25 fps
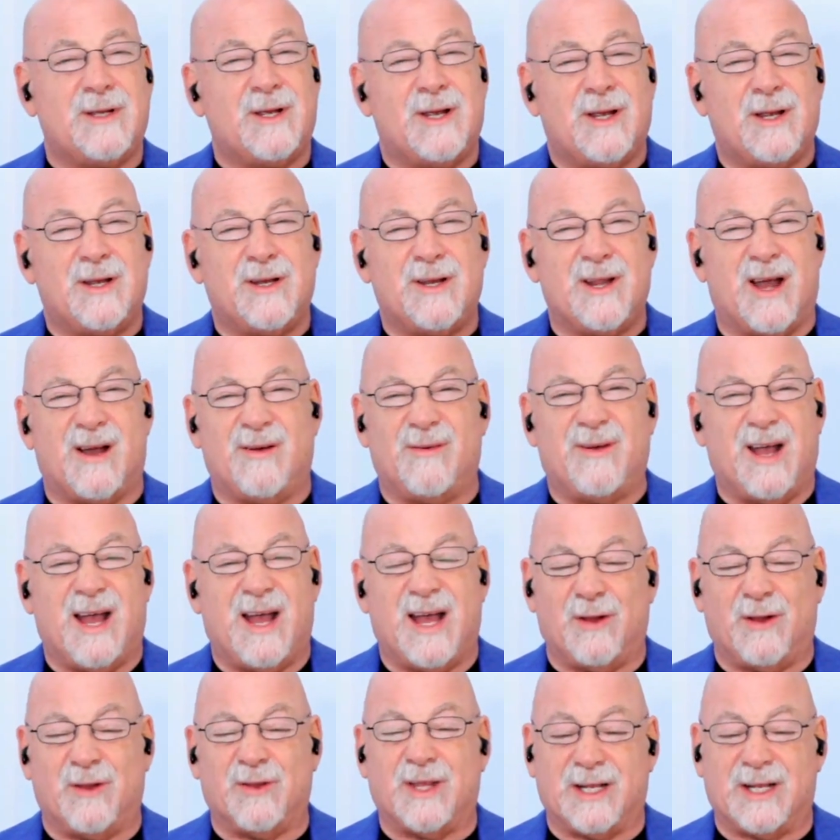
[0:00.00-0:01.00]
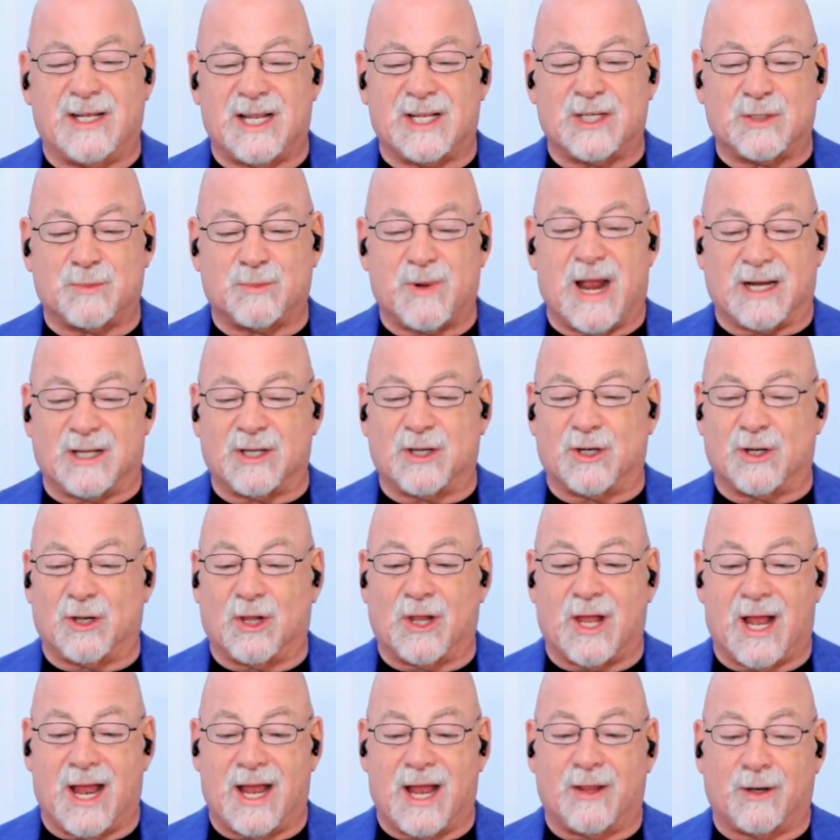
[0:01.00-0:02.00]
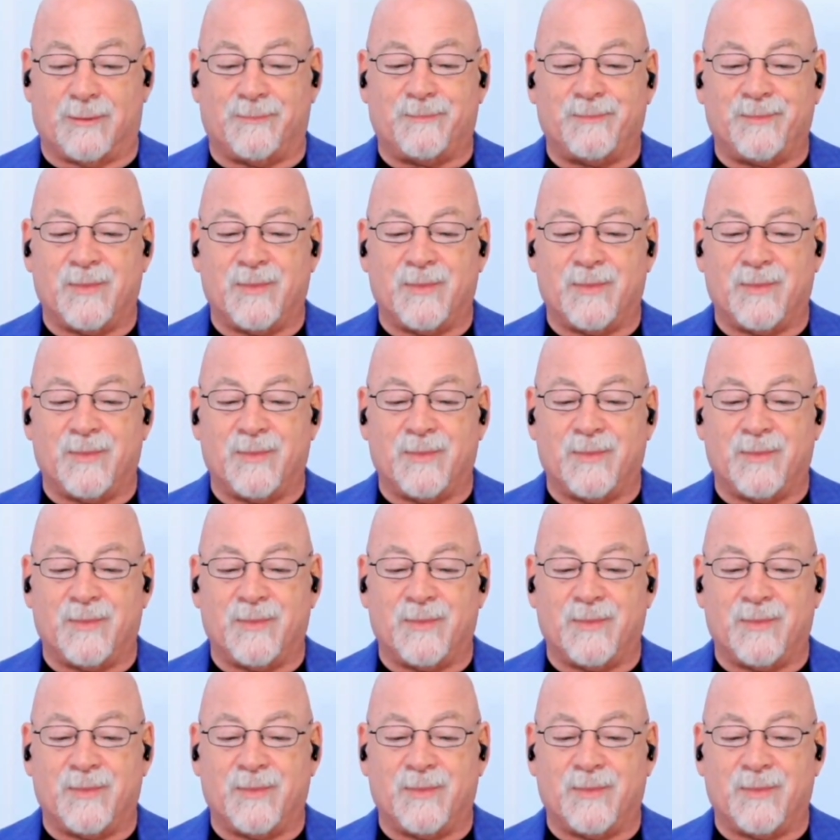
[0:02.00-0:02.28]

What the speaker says: No, I don't think that's practical either.